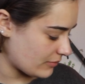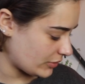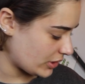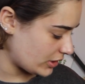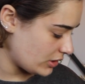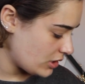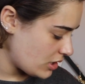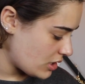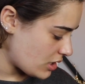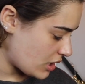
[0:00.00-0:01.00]
I'm good.
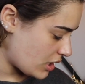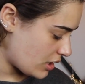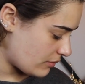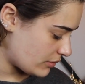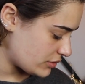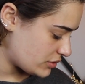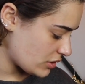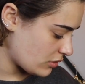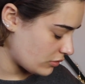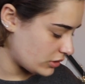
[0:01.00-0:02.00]

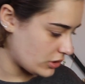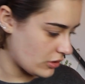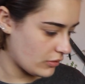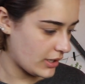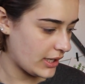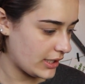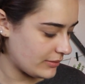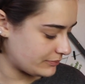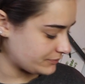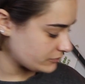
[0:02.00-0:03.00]
So, you know,
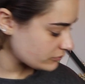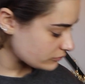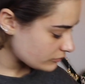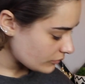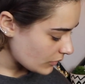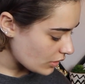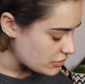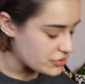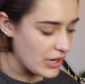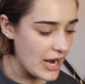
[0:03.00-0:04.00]
I'm
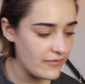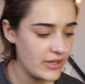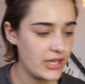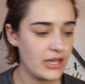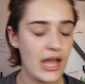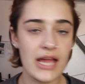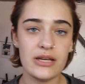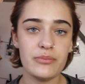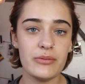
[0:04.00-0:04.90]
driving. I didn't